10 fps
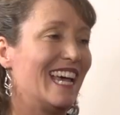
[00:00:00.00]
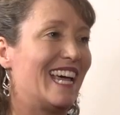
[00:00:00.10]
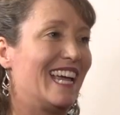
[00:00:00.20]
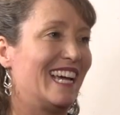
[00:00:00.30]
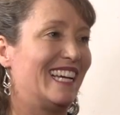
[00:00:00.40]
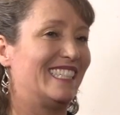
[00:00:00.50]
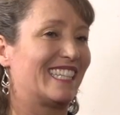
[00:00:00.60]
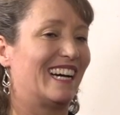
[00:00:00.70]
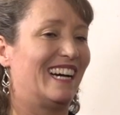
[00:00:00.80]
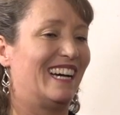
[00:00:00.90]

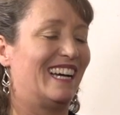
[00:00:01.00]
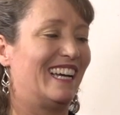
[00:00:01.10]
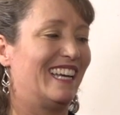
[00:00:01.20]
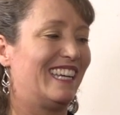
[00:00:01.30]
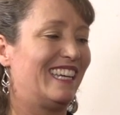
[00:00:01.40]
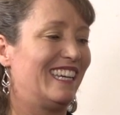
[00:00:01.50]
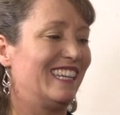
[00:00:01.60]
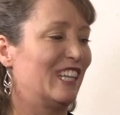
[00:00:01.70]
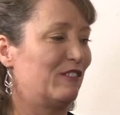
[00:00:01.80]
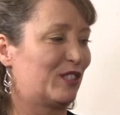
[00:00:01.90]
and he
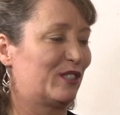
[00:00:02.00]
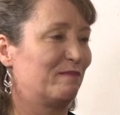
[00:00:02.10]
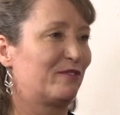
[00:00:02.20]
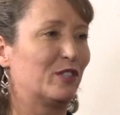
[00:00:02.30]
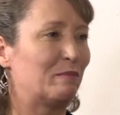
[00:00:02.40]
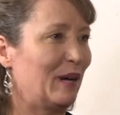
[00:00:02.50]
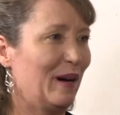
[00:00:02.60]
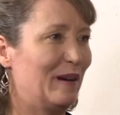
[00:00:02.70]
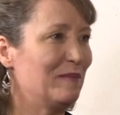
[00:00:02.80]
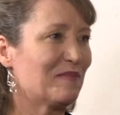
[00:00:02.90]
loves
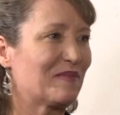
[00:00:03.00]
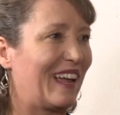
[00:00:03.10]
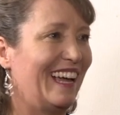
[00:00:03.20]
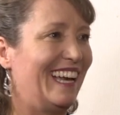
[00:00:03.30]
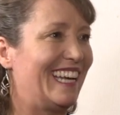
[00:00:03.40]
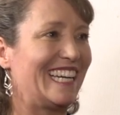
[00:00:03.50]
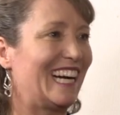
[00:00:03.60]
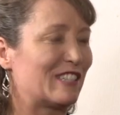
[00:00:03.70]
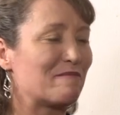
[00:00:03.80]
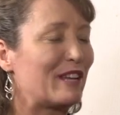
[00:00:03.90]
football, and he
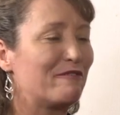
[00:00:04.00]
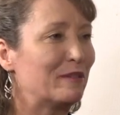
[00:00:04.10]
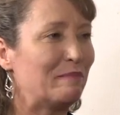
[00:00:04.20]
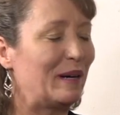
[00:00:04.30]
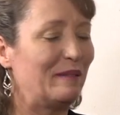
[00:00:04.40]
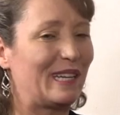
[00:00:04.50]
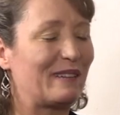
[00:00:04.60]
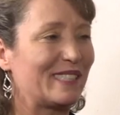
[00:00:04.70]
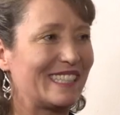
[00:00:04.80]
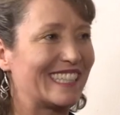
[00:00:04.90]
got to play football when he
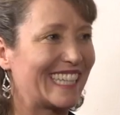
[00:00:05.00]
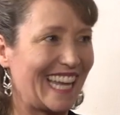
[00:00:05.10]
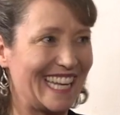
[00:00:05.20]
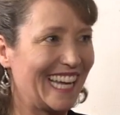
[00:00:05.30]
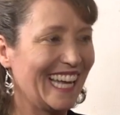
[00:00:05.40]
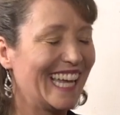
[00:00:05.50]
was here in Kenya.